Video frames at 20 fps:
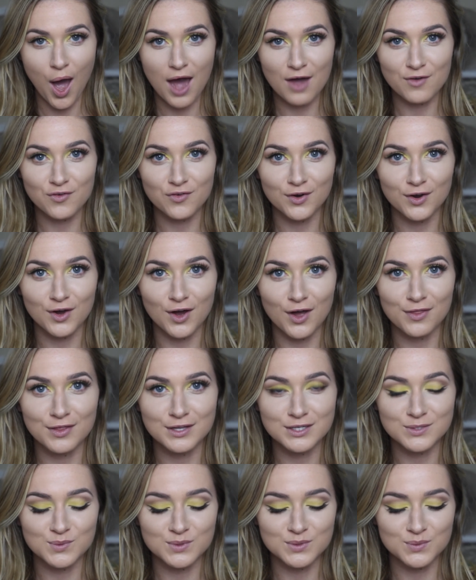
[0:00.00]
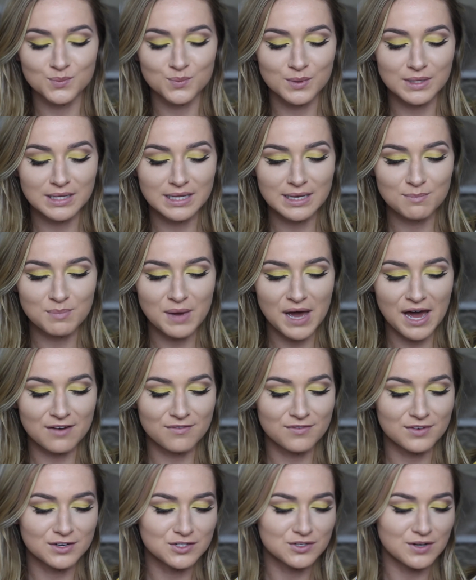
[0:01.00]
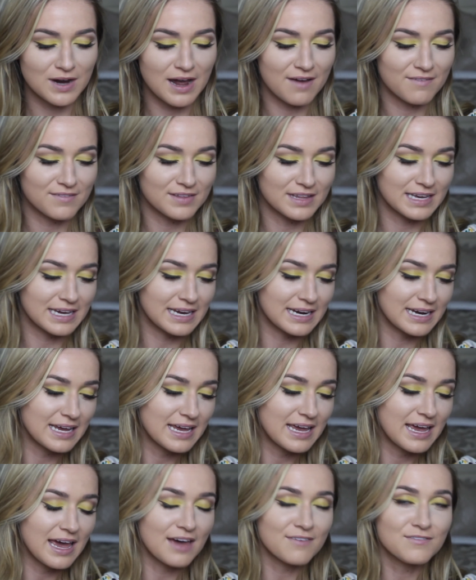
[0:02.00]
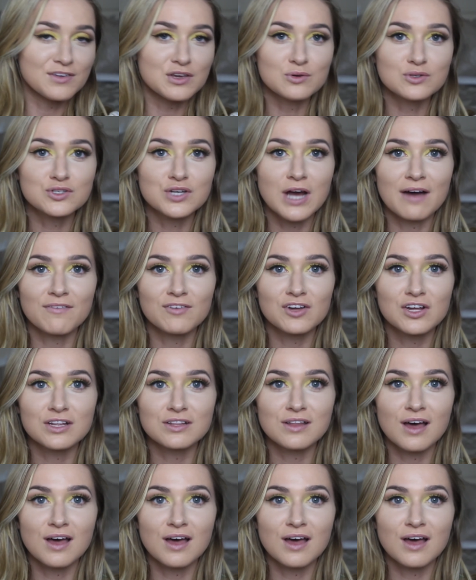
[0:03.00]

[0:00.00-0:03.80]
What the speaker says: I forgot this was really bad for traveling. If you travel a